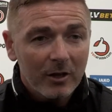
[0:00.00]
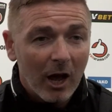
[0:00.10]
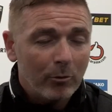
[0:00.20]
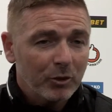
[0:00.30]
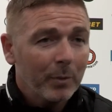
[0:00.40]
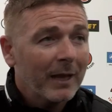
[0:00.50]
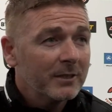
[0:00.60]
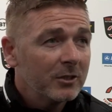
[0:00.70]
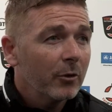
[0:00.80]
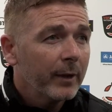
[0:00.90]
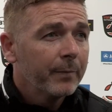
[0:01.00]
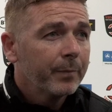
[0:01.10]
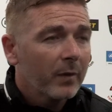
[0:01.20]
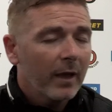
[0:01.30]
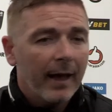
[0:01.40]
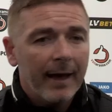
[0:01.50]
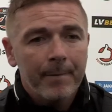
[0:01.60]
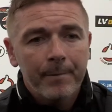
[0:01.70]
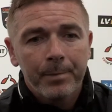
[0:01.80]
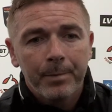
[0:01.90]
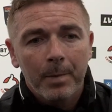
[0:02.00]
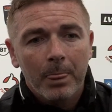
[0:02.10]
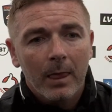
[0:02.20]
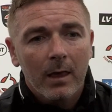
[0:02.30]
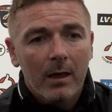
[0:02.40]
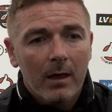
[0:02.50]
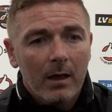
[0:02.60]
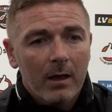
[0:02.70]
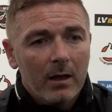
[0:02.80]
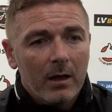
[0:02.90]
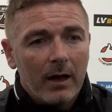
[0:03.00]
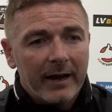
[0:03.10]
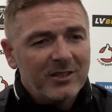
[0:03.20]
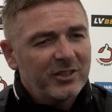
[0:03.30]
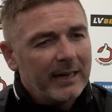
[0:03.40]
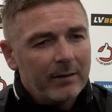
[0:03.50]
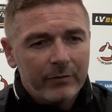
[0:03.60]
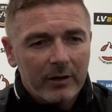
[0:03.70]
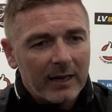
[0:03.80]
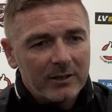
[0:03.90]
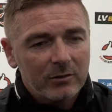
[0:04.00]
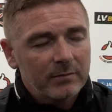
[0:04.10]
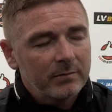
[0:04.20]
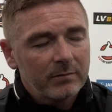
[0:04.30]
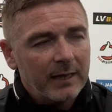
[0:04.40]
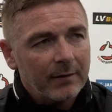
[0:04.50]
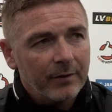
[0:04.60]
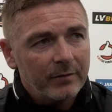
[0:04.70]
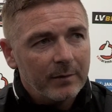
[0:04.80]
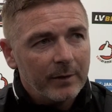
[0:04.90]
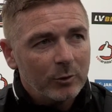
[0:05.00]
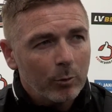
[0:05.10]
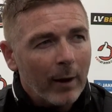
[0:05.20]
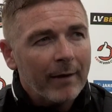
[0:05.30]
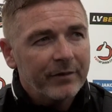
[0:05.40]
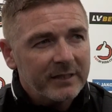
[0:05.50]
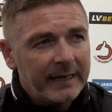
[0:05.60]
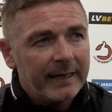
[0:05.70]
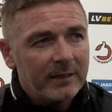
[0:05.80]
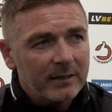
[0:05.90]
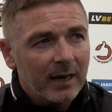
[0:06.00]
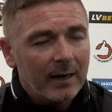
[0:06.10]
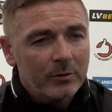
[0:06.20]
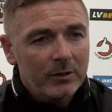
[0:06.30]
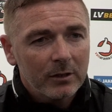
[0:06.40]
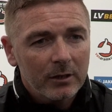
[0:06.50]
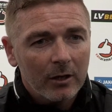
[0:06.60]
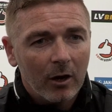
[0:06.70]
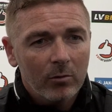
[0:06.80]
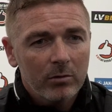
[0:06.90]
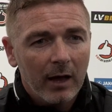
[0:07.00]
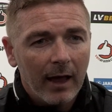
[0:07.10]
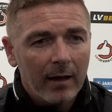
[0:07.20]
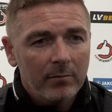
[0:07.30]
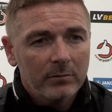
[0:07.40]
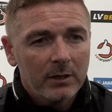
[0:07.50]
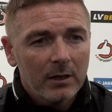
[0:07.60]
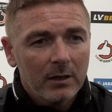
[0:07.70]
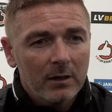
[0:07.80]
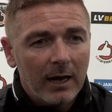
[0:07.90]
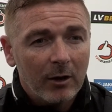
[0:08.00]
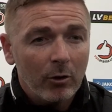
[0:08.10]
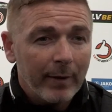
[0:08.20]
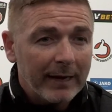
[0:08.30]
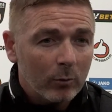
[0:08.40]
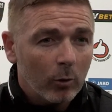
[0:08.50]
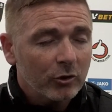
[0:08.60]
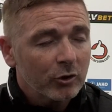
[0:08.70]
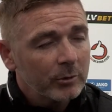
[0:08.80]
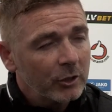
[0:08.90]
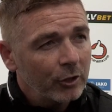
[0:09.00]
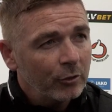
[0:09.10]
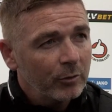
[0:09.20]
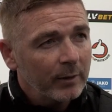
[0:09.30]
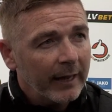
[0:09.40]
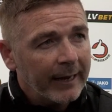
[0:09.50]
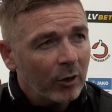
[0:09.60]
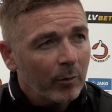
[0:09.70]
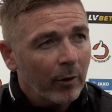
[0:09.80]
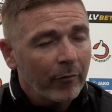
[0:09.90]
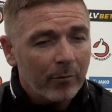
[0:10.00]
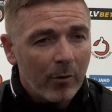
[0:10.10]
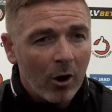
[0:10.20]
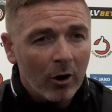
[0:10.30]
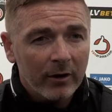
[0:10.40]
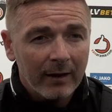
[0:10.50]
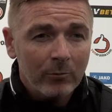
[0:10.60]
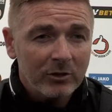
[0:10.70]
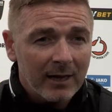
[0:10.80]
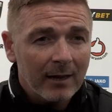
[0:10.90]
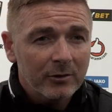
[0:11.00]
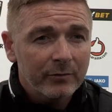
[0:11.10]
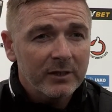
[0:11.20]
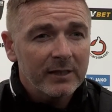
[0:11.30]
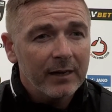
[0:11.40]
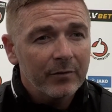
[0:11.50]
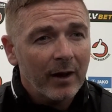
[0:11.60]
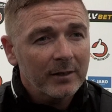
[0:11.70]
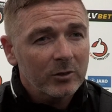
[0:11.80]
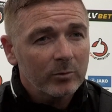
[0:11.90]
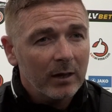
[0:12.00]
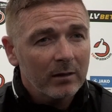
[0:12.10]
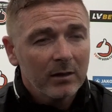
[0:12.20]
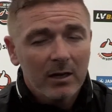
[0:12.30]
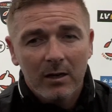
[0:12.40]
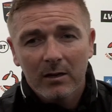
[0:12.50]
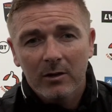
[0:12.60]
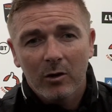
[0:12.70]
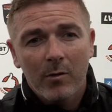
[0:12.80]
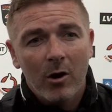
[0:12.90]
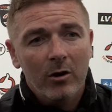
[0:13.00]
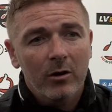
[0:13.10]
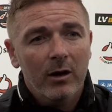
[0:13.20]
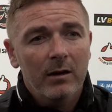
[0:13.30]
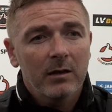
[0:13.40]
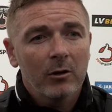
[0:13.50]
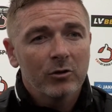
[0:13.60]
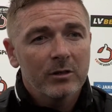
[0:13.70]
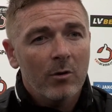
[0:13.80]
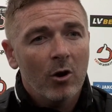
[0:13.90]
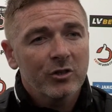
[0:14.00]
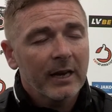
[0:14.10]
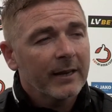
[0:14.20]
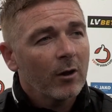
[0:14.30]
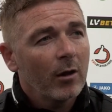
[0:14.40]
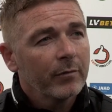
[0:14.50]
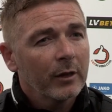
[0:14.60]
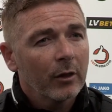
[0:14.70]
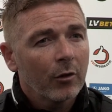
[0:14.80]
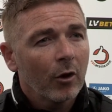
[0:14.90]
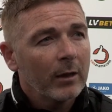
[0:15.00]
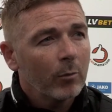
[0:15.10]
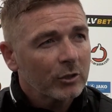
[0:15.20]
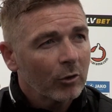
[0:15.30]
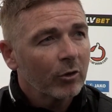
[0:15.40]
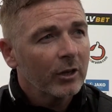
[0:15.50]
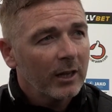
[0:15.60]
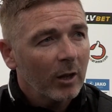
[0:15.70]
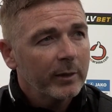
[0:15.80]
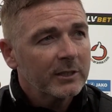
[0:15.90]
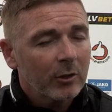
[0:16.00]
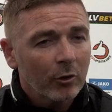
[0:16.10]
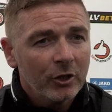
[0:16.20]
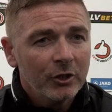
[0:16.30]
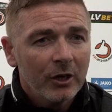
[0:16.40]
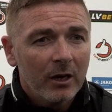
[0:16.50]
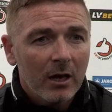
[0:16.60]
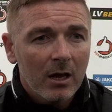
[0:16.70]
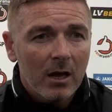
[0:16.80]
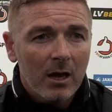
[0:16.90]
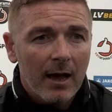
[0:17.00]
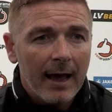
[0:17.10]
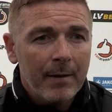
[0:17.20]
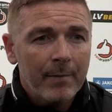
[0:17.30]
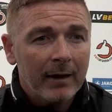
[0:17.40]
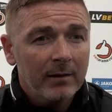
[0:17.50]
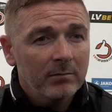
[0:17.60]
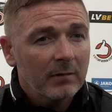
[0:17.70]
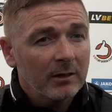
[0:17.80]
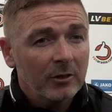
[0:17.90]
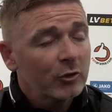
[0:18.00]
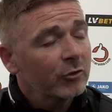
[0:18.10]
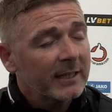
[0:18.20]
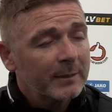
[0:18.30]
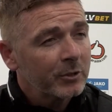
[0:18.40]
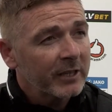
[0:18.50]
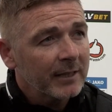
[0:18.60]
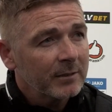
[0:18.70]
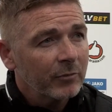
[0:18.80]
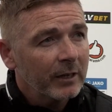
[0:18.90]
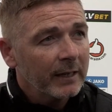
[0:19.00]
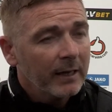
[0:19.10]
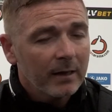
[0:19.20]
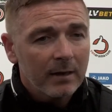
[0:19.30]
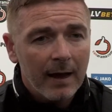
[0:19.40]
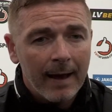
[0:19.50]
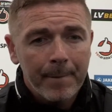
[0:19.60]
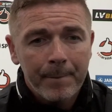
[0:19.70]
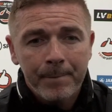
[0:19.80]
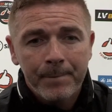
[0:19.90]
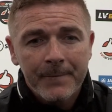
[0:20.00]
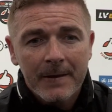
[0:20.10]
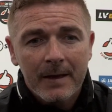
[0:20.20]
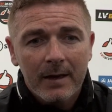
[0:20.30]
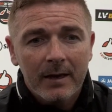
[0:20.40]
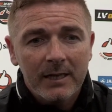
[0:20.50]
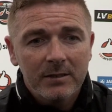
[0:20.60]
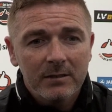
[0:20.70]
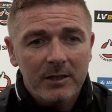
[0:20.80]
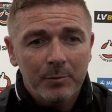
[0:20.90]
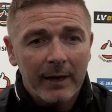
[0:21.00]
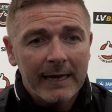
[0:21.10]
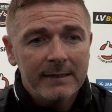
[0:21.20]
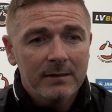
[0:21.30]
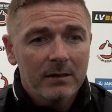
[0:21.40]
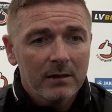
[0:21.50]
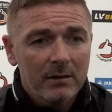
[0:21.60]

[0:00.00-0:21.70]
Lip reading: No, it was a plan to do it. I could see for the last 10-15 minutes we were fatiguing at times, you know. I only made the one substitution with Lane coming on for Mark, and that was down to fatigue factor as well. You know, Mark, I looked at Mark's second half and I thought he was looking a little bit sluggish. And I just tried to protect him, really. He's played